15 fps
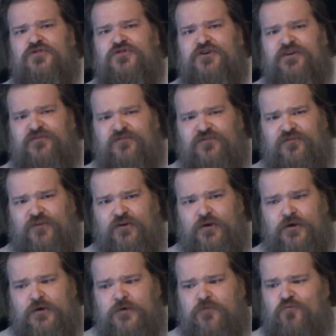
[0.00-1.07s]
This
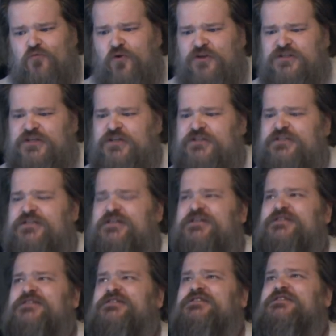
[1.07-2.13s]
was a
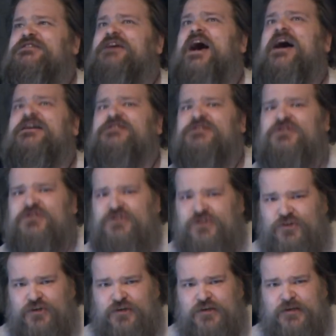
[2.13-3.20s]

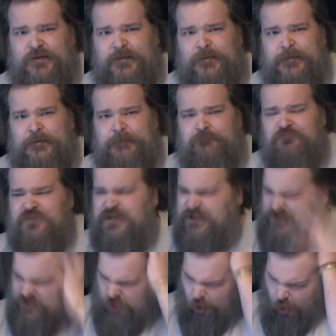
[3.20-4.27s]
disaster. He
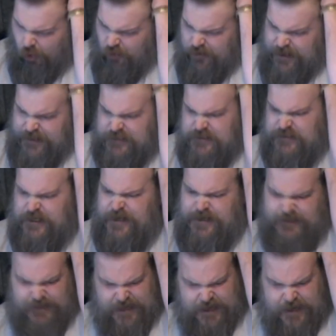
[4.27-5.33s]
tore at his
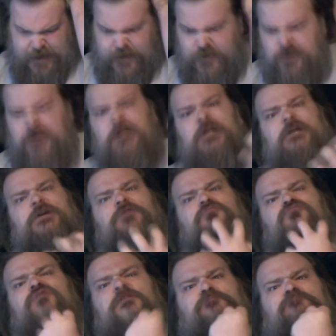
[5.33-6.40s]
hair, he
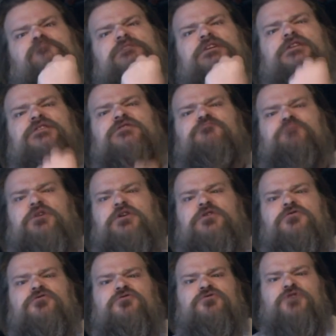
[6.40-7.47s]
ripped at his
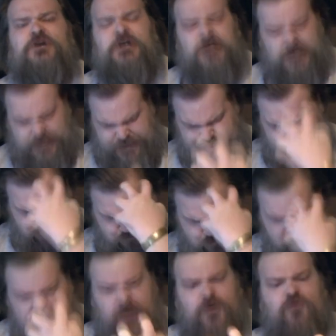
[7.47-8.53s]
beard, and he
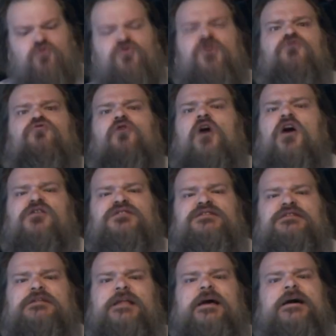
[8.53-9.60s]
bellowed across
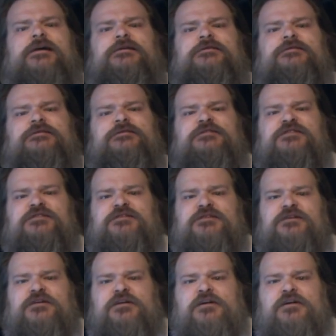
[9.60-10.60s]
the lands.